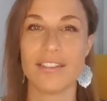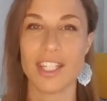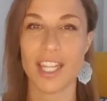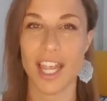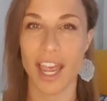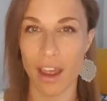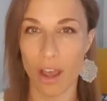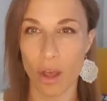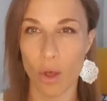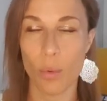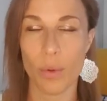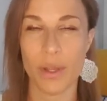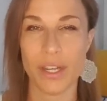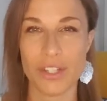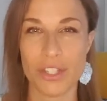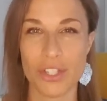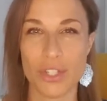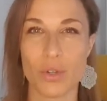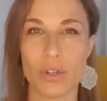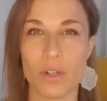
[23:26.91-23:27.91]
tell when a
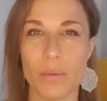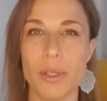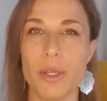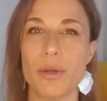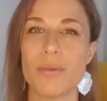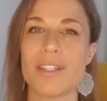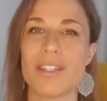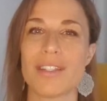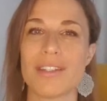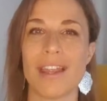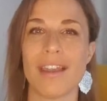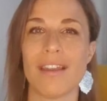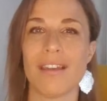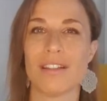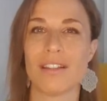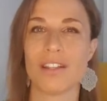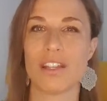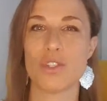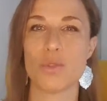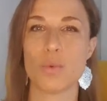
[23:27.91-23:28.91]
Scorpio
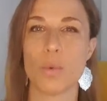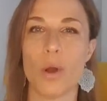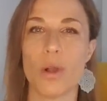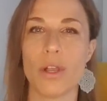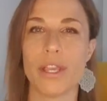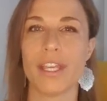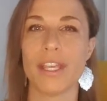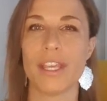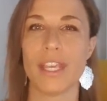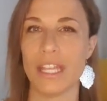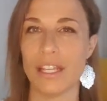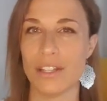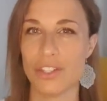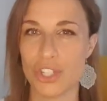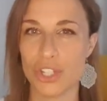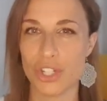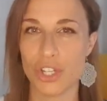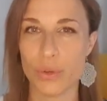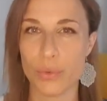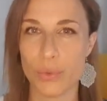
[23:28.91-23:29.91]
ascendant is walking
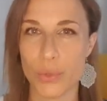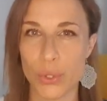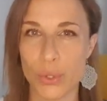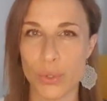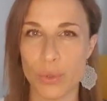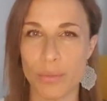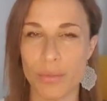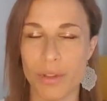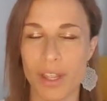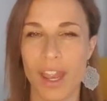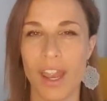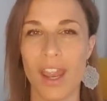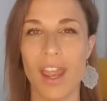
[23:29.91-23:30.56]
into the room.